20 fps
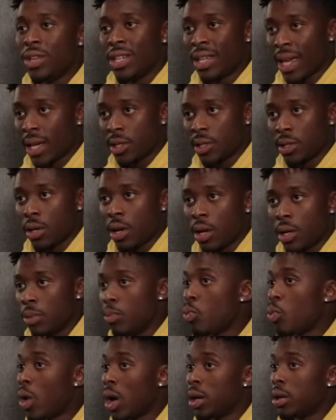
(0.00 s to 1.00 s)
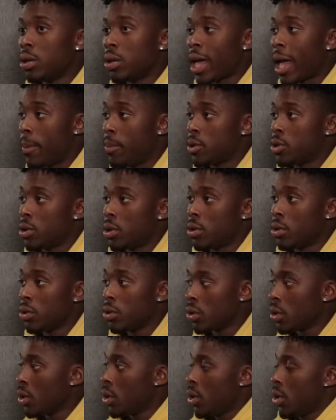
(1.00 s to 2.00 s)
guest starred in one episode,
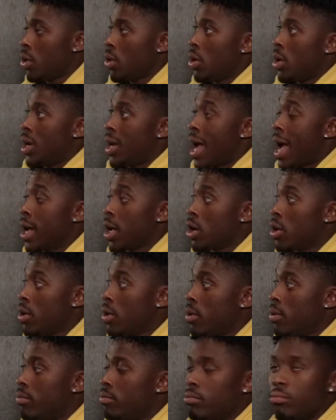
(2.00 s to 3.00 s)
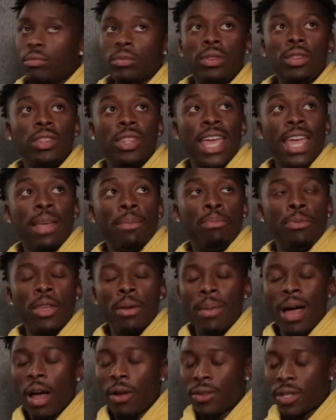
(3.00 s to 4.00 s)
like the
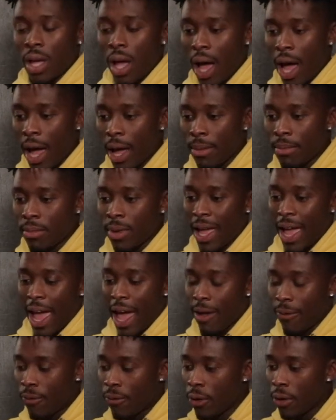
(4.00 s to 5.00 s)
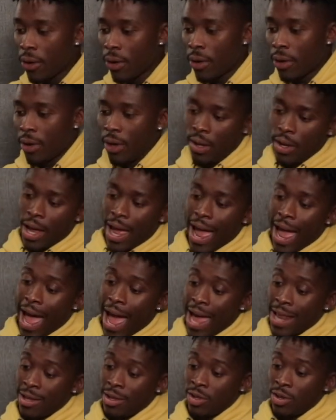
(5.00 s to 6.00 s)
amount of time, effort,
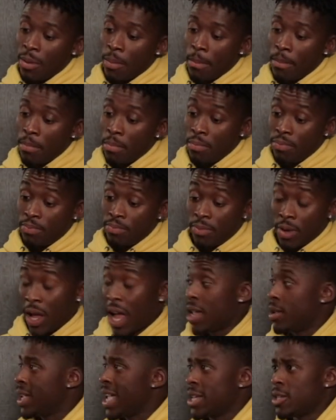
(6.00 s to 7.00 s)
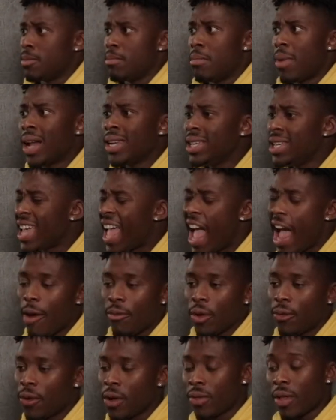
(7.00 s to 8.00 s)
and I guess money,
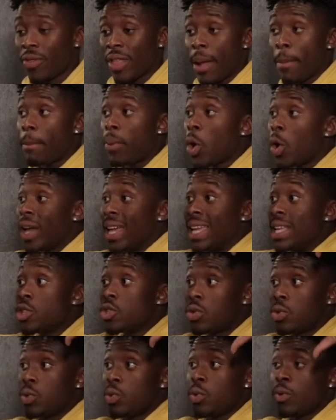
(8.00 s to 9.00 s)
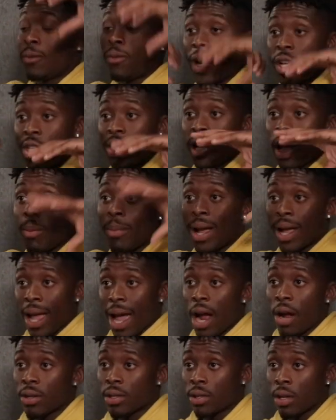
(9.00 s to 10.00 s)
everything that they put into fleshing out my
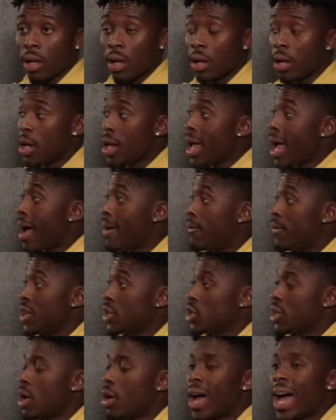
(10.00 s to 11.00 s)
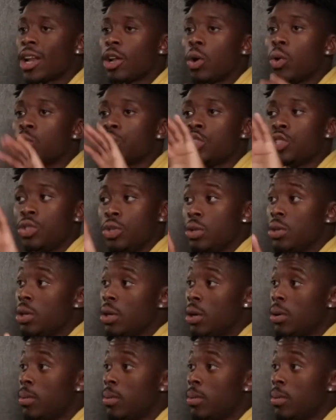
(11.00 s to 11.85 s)
character and fleshing out. I had a whole studio,